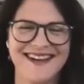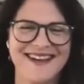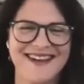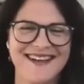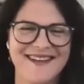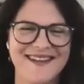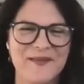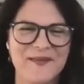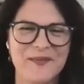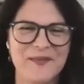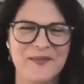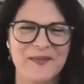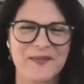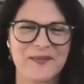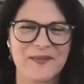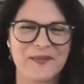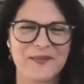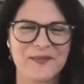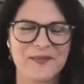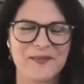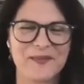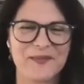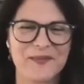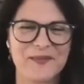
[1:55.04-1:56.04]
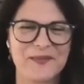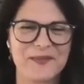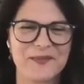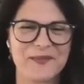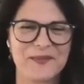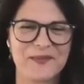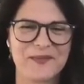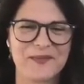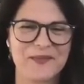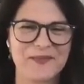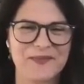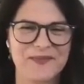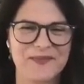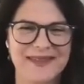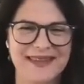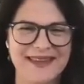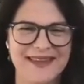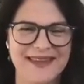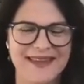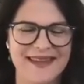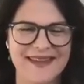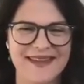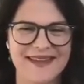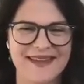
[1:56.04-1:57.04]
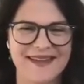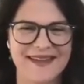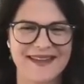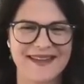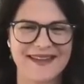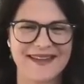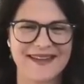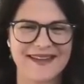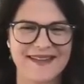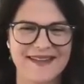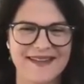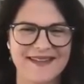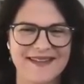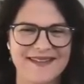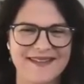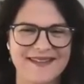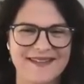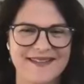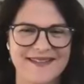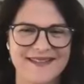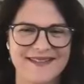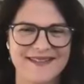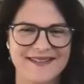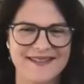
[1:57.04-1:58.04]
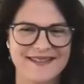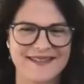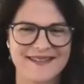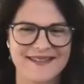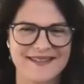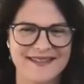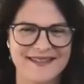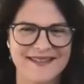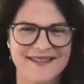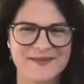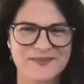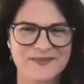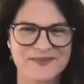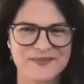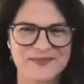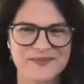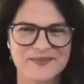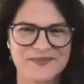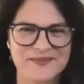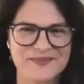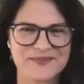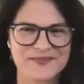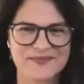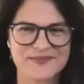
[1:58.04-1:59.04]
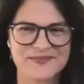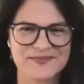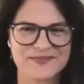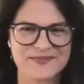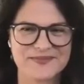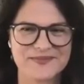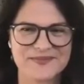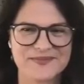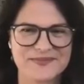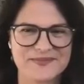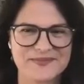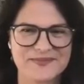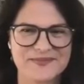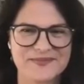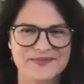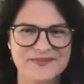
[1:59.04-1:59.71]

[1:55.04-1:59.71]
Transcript: (not speaking)